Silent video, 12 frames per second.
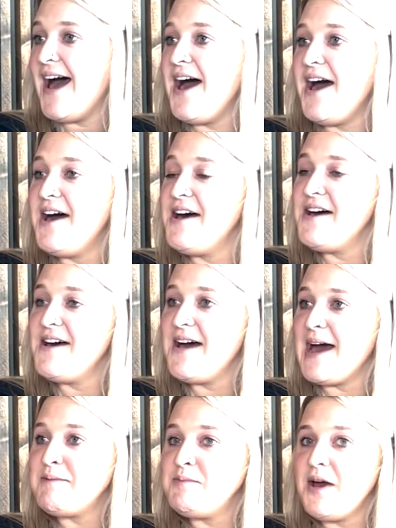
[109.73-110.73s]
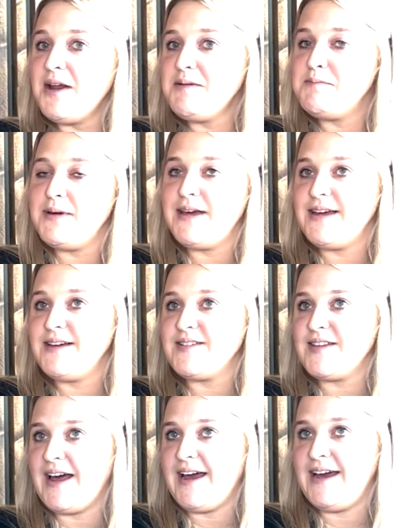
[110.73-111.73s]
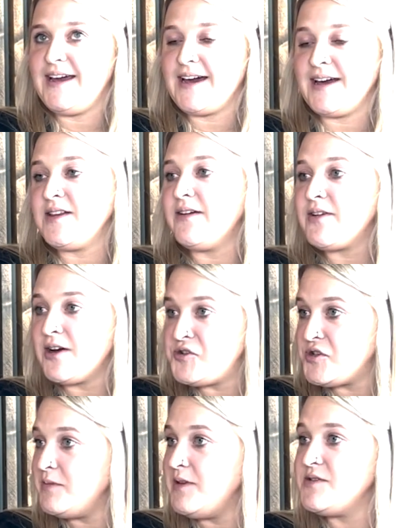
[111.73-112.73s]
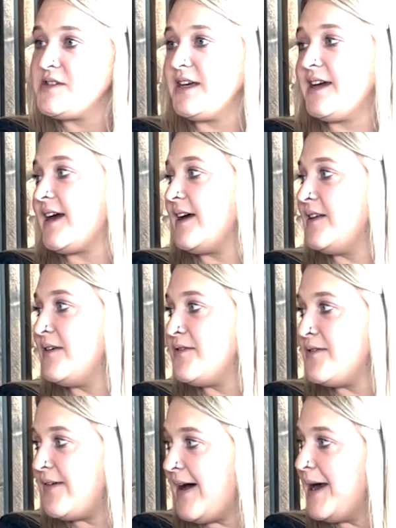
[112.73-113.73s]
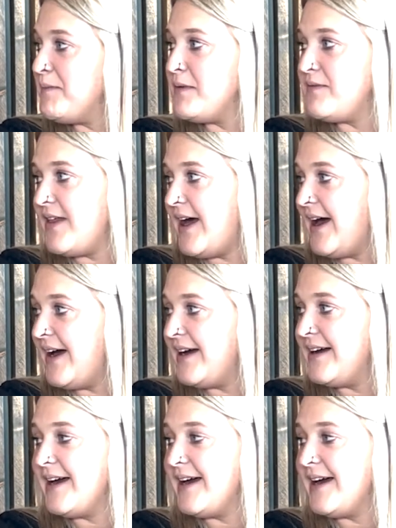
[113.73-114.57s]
I'm not a big, like, I love country music. I love the vibe of that.